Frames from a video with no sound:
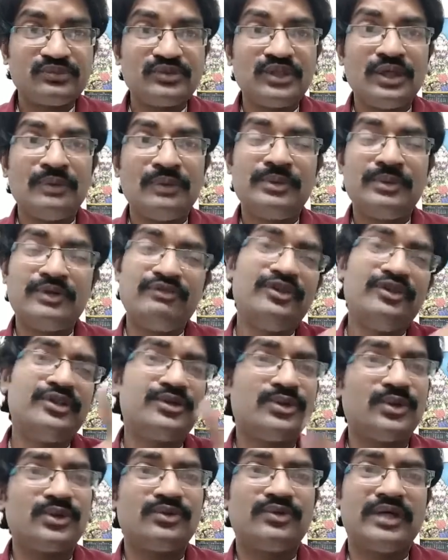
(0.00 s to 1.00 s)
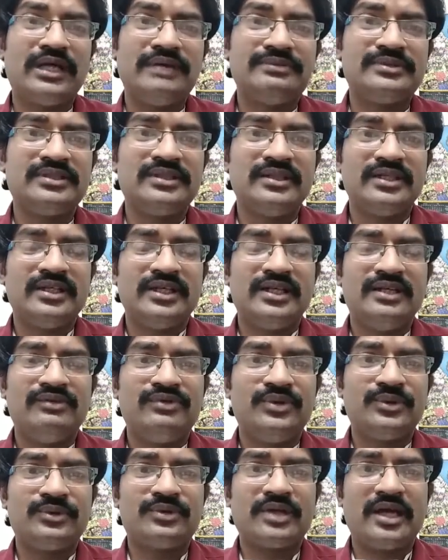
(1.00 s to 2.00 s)
But without wipes, if you
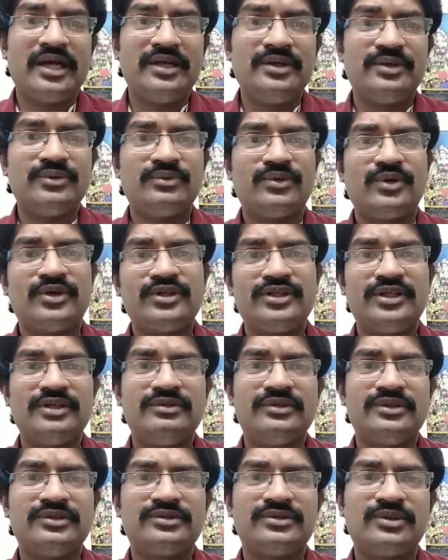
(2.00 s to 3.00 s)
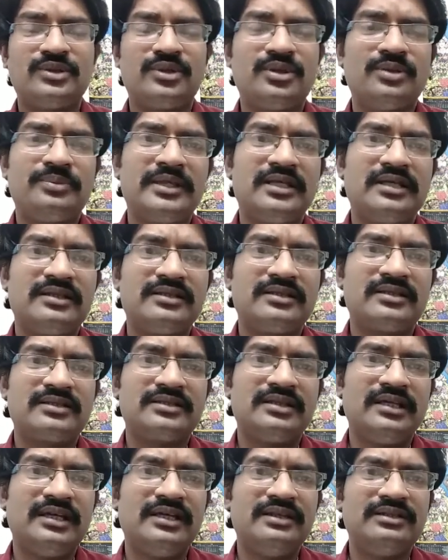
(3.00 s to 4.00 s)
try to wash it with soap and other
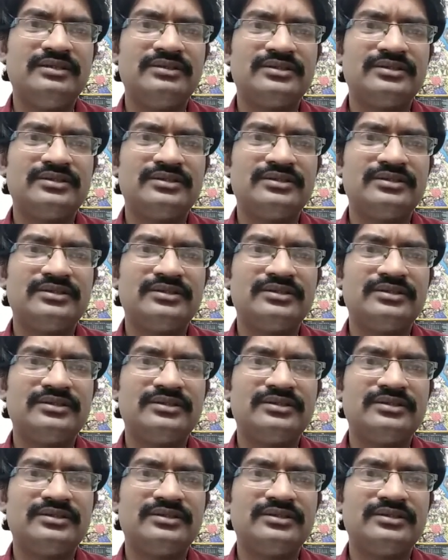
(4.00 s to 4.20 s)
things,